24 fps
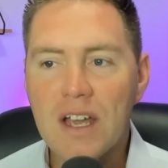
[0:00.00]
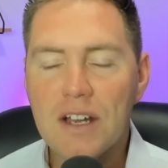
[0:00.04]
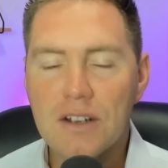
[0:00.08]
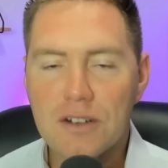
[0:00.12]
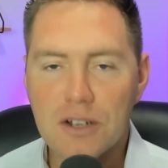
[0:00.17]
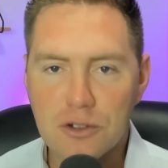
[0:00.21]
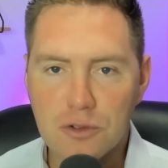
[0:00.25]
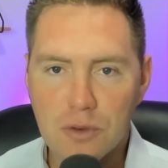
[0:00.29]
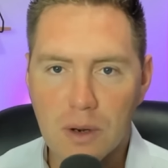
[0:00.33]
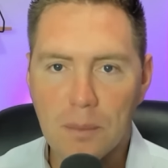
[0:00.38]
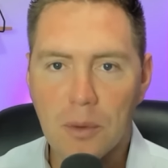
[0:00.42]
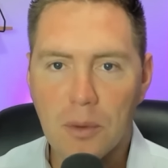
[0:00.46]

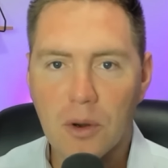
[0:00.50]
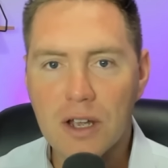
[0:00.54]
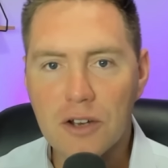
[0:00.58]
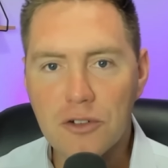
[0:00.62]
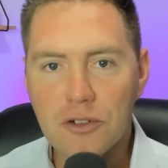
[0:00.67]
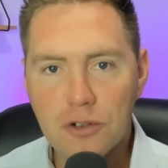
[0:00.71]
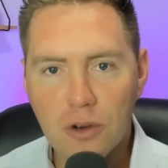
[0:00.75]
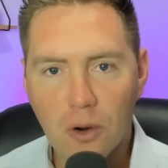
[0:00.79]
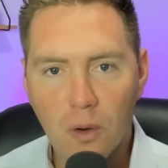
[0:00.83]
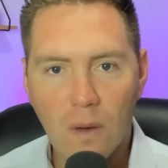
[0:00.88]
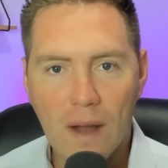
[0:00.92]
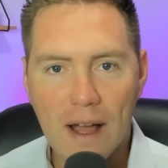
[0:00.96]
Does Ripple
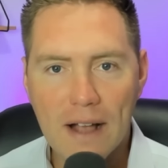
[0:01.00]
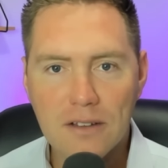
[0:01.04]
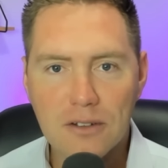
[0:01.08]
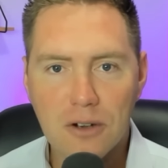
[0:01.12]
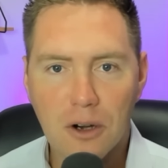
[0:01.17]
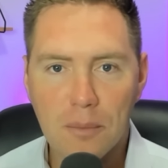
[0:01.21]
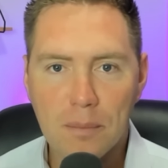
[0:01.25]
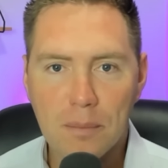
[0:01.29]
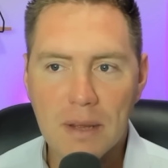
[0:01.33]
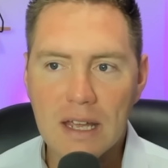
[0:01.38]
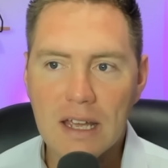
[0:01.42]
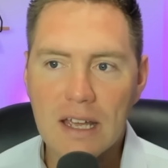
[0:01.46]
control
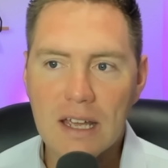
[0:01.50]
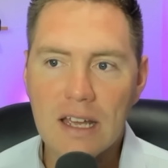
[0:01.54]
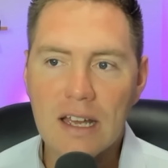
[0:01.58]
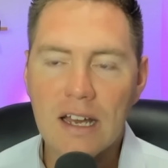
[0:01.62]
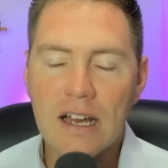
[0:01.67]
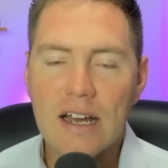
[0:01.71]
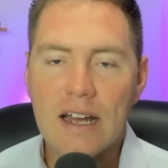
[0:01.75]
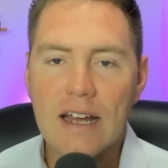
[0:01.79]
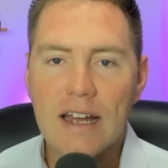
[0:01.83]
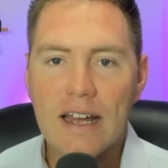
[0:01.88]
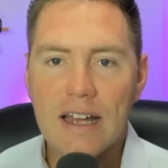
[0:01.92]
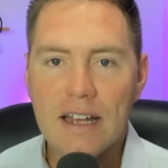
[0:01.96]
XRP?
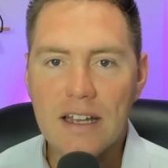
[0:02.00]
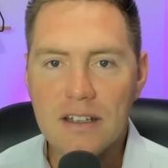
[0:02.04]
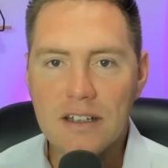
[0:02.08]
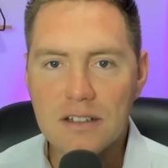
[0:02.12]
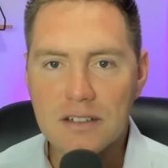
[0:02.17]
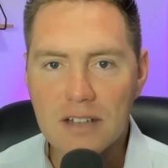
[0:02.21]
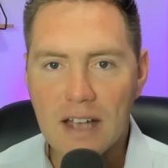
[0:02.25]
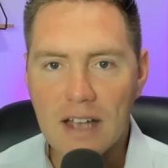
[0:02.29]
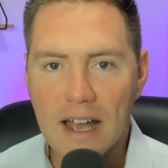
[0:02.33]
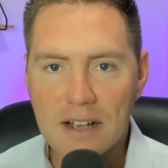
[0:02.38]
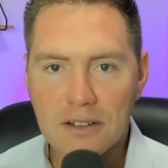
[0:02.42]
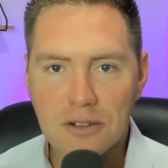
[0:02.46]

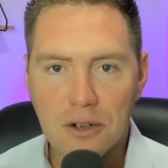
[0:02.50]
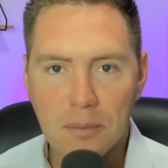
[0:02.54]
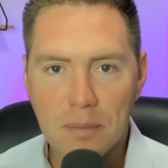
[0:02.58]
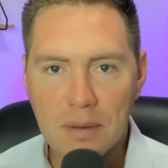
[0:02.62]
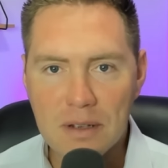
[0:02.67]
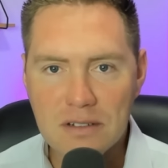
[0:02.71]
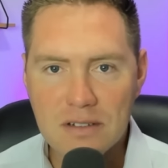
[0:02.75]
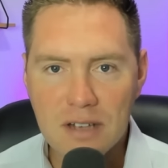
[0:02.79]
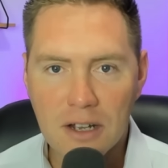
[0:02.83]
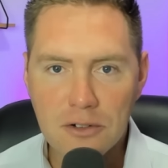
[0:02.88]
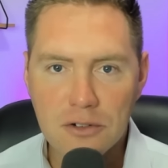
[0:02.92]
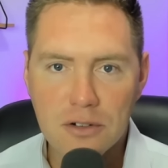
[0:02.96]
Is XRP
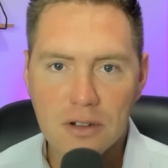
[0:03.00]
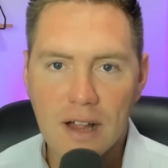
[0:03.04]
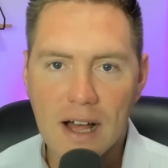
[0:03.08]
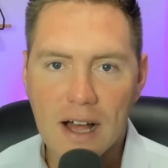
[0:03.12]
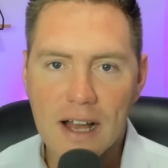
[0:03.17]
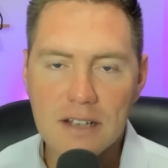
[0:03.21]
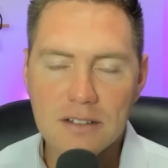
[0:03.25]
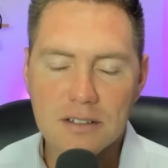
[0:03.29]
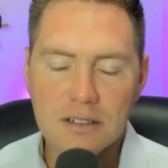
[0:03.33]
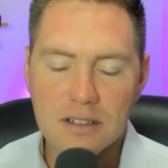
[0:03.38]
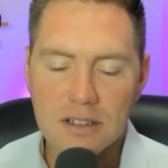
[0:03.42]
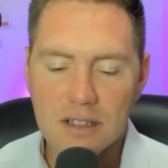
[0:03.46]

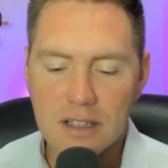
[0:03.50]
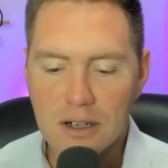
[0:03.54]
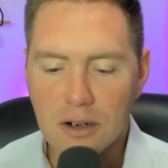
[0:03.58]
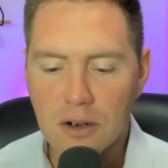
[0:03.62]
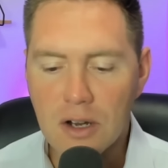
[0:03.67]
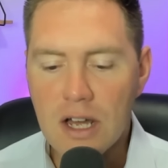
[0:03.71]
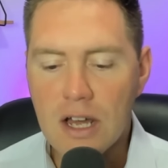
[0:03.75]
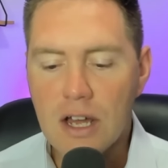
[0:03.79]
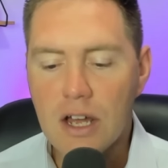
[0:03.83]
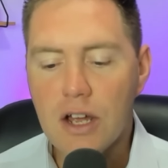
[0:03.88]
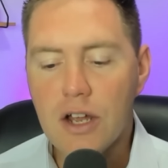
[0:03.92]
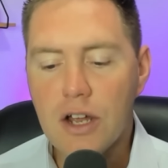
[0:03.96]
centralized? You know,
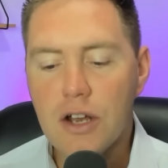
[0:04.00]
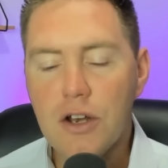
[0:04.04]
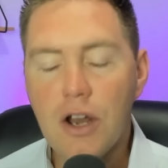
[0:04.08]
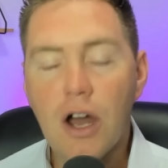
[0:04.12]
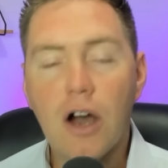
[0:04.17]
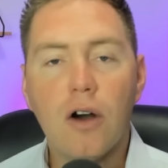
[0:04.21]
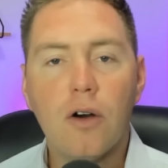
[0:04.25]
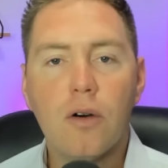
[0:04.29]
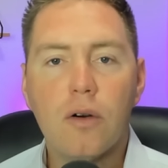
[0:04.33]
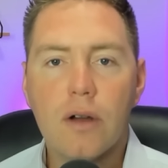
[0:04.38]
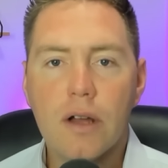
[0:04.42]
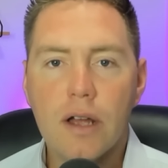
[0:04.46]

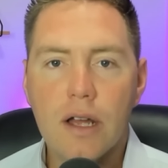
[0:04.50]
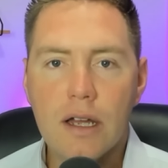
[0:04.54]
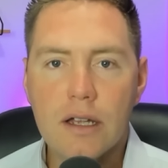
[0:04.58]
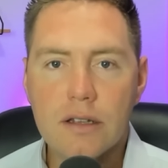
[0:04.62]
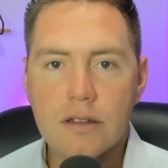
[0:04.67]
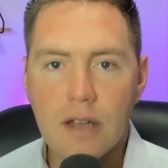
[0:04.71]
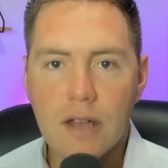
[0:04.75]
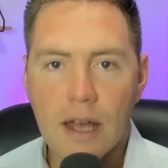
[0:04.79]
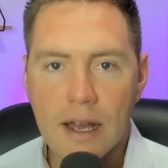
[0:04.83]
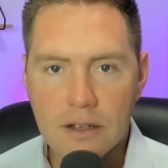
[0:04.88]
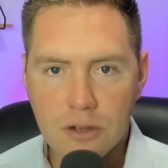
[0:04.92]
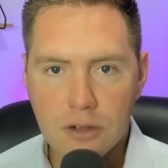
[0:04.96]
no,
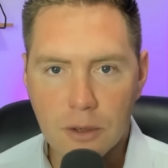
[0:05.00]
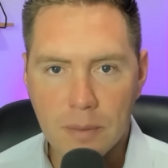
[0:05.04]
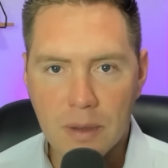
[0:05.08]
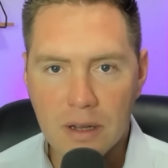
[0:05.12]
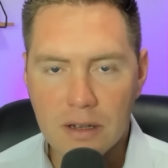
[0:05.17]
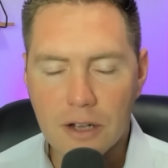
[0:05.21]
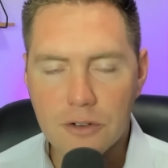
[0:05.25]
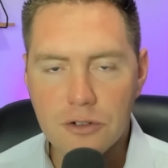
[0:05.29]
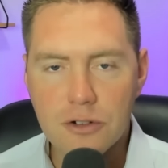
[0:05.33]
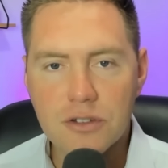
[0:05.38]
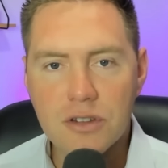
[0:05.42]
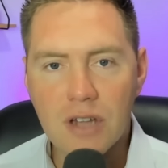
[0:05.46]
XRP
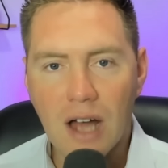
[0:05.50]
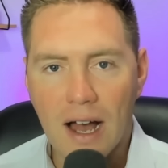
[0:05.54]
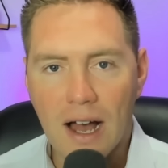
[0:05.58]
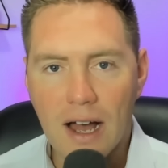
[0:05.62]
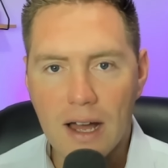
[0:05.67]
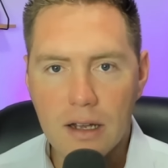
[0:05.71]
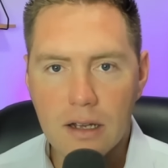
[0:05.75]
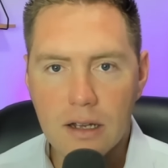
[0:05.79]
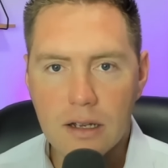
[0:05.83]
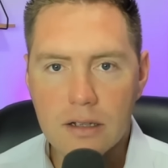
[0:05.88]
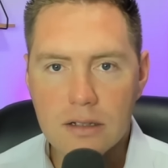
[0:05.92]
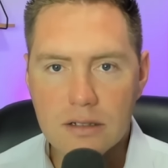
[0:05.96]
Ledger is
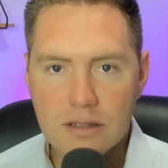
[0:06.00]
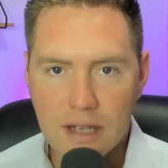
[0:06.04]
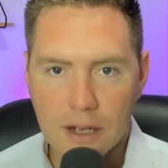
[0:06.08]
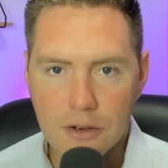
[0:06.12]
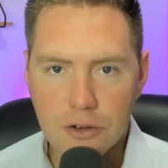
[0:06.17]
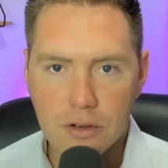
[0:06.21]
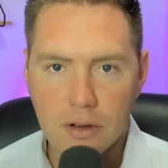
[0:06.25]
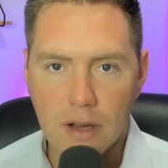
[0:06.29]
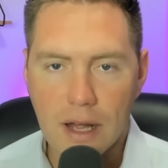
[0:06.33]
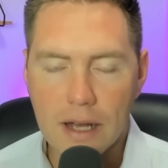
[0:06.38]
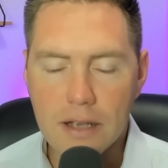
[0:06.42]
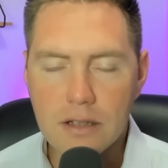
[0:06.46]
not
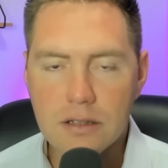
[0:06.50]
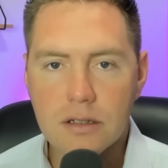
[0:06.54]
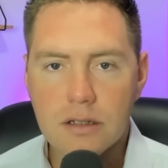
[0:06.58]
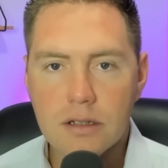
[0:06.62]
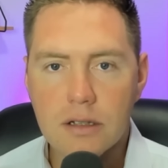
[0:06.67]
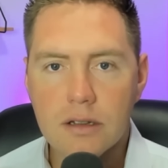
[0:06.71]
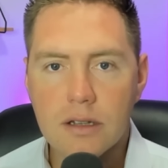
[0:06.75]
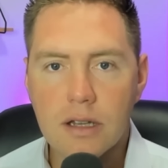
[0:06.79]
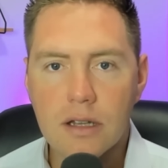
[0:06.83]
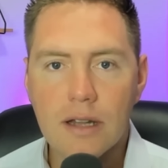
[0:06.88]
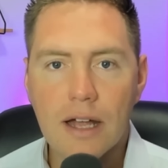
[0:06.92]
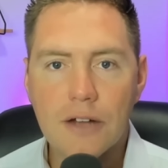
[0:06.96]
centralized.
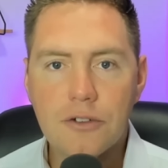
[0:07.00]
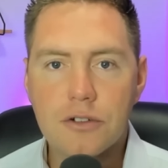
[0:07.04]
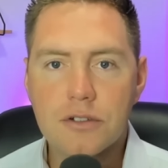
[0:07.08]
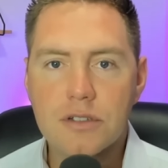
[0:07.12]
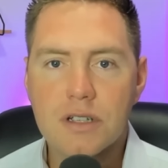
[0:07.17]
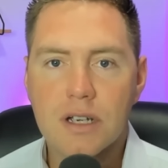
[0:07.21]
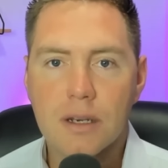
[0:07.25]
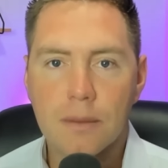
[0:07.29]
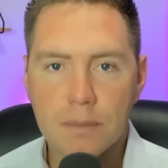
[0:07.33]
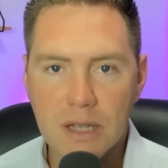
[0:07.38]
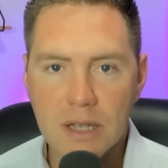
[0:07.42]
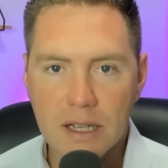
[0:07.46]
The ledger is
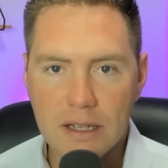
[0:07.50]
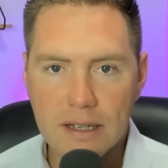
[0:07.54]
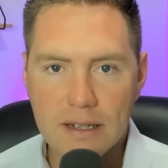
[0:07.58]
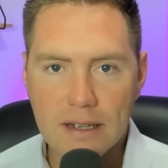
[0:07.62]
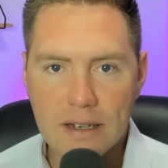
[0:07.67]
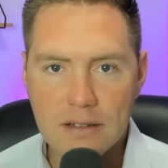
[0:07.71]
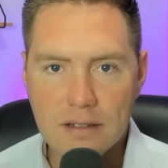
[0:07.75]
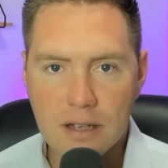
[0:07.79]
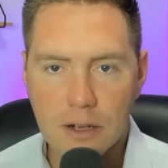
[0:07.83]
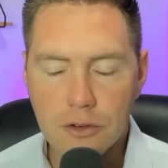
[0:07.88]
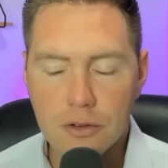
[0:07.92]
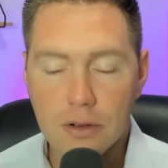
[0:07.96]
completely
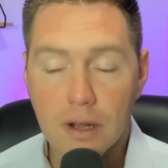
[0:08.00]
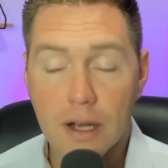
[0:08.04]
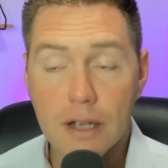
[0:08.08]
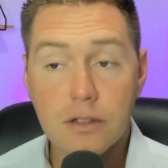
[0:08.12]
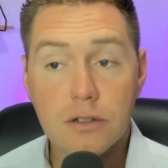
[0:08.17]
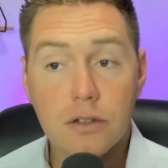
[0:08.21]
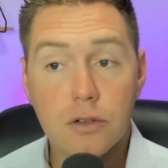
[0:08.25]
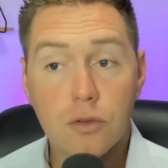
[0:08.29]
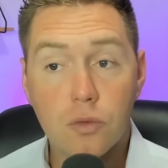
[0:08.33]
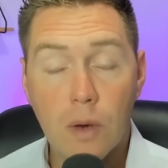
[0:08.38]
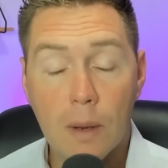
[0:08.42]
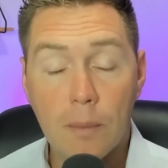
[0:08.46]

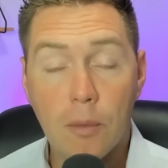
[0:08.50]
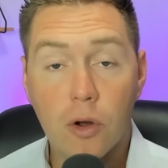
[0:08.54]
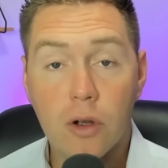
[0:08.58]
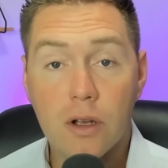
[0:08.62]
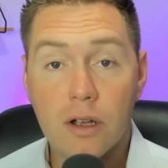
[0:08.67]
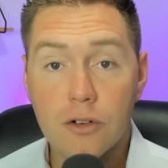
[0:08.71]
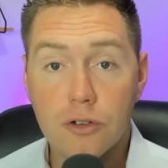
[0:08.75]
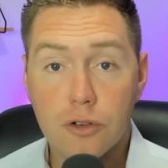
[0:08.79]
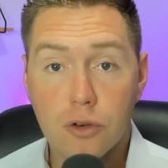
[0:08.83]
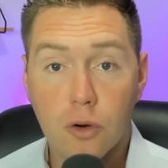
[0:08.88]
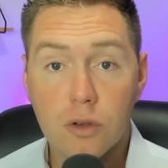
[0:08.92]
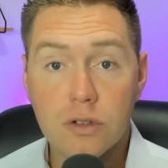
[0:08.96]
decentralized. Ripple
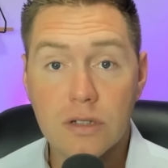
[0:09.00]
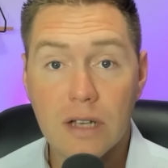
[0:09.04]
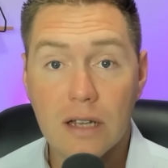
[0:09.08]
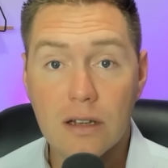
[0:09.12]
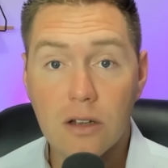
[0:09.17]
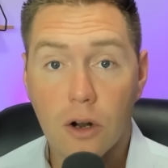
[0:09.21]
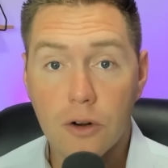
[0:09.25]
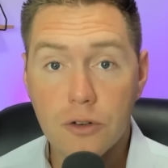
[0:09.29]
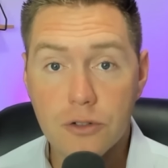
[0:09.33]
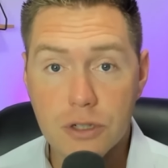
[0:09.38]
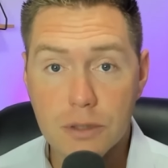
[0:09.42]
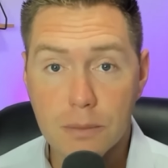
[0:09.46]
controls a
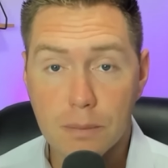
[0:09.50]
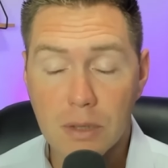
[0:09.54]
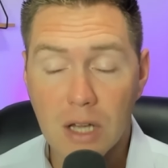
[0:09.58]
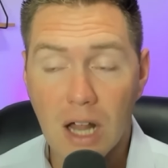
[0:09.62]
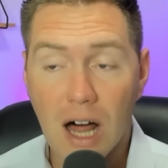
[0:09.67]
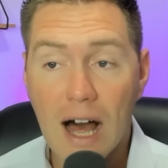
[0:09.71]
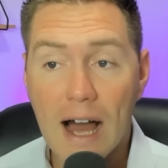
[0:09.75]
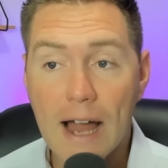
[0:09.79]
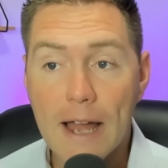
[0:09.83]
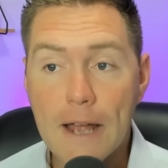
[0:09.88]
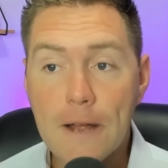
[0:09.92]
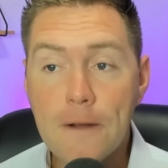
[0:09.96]
large
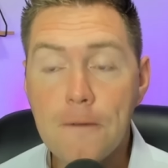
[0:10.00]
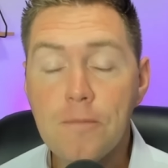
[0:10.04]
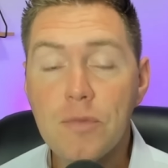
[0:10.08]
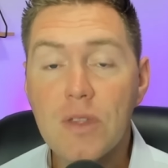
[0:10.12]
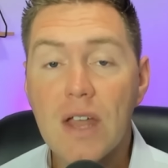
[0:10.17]
supply.